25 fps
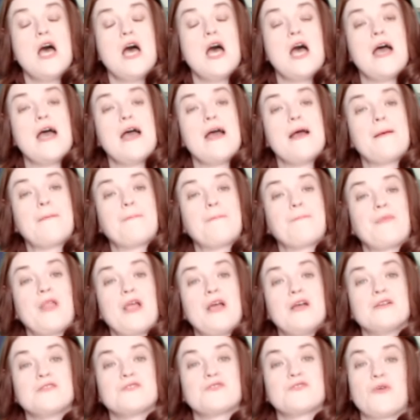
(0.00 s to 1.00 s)
Um,
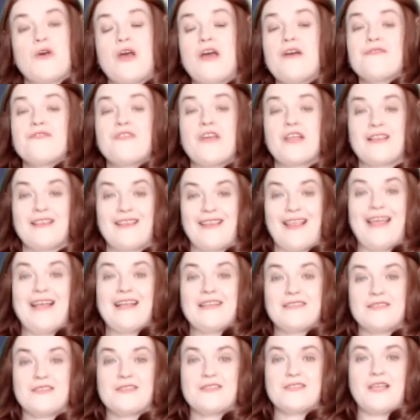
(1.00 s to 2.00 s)
so if you'd
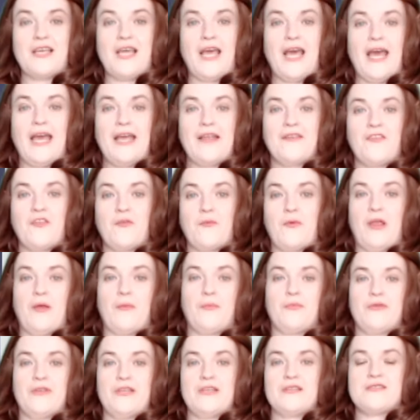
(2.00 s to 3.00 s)
like to say hi to
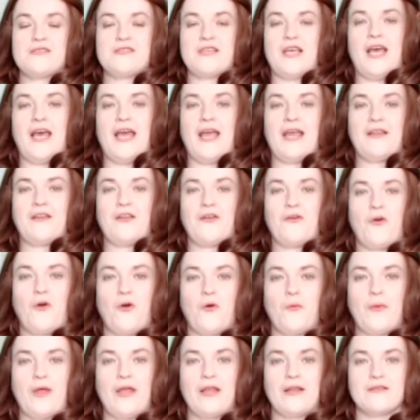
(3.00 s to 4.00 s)
me, please say hi in the
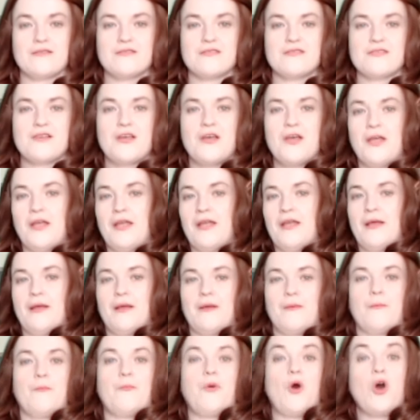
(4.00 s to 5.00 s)
comments.
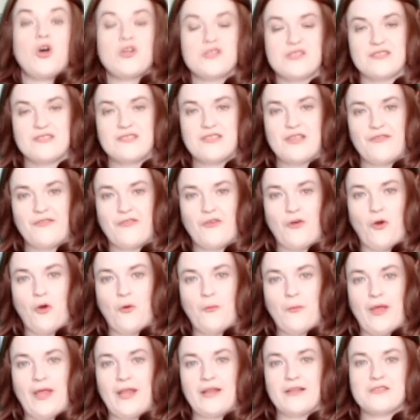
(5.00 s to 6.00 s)
Positive
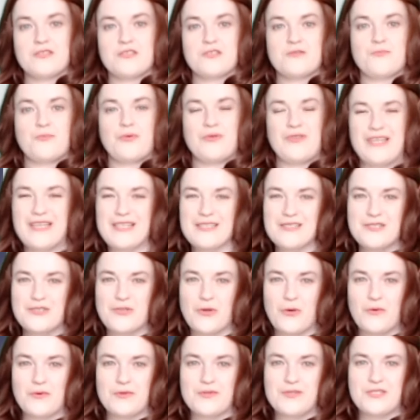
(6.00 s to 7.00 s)
comments. Please
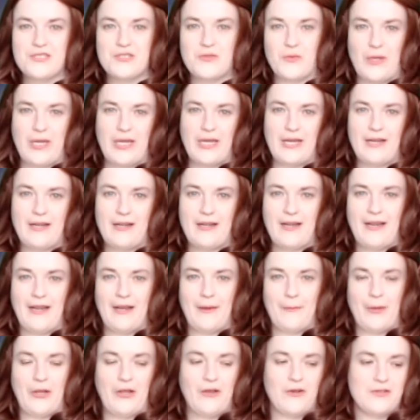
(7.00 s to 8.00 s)
don't swear,
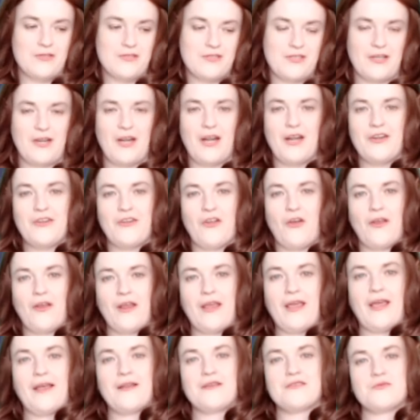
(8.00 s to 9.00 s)
because there are young
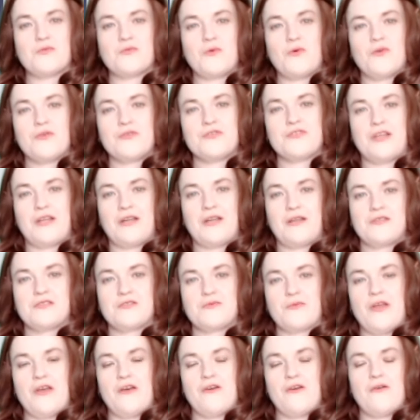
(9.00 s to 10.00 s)
kids watching as
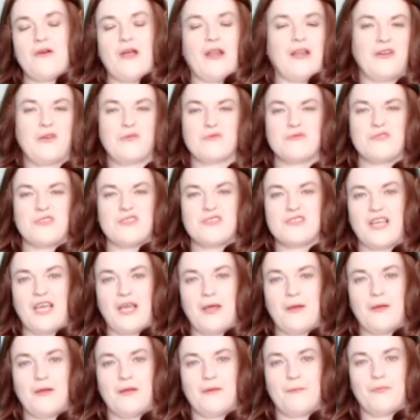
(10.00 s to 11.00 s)
well, and you'll just
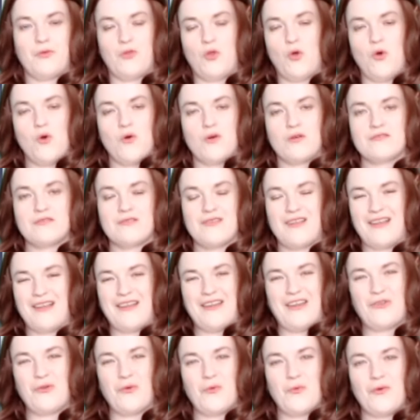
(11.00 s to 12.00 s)
get blocked, and
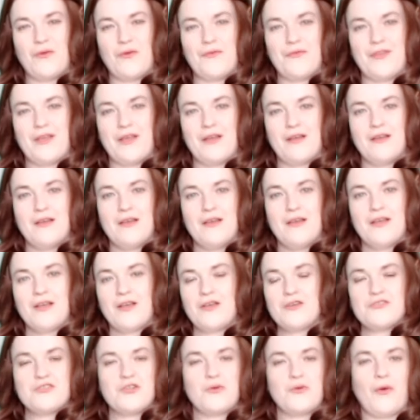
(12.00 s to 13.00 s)
you don't want that,
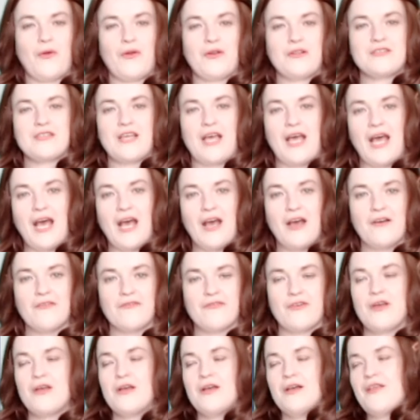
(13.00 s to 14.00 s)
because you want to have
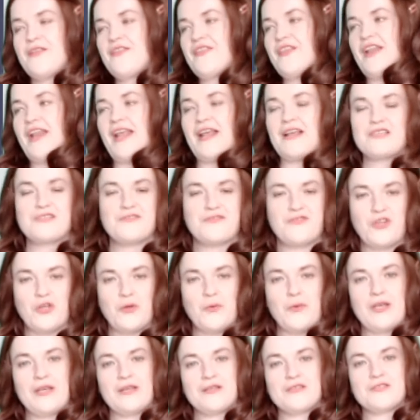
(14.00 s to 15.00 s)
the next
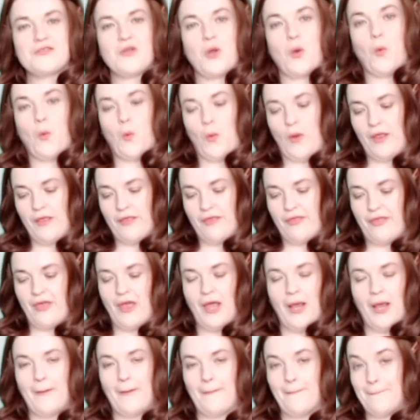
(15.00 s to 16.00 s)
few weeks with
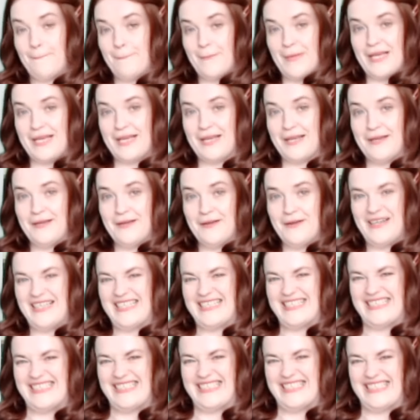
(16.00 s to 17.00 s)
me,
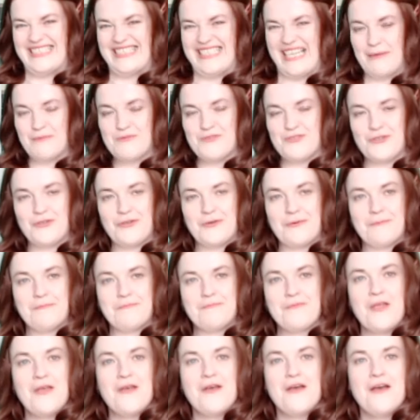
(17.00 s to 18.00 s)
I'm sure.
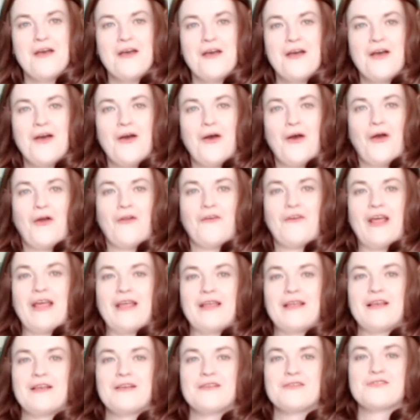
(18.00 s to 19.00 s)

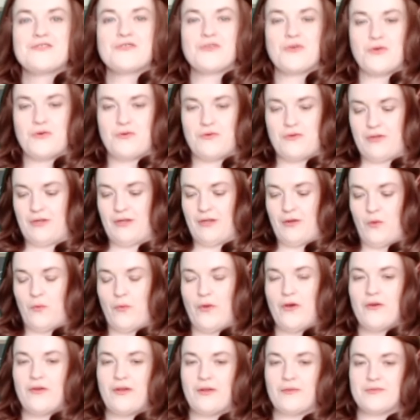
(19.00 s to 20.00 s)
Right, so
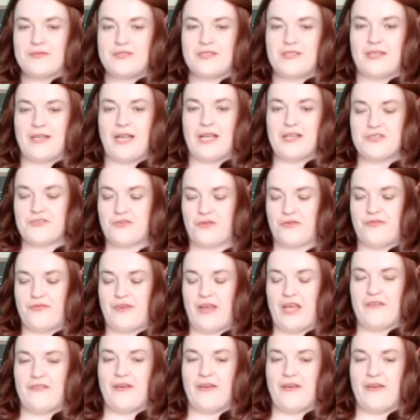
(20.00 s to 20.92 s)
welcome to National five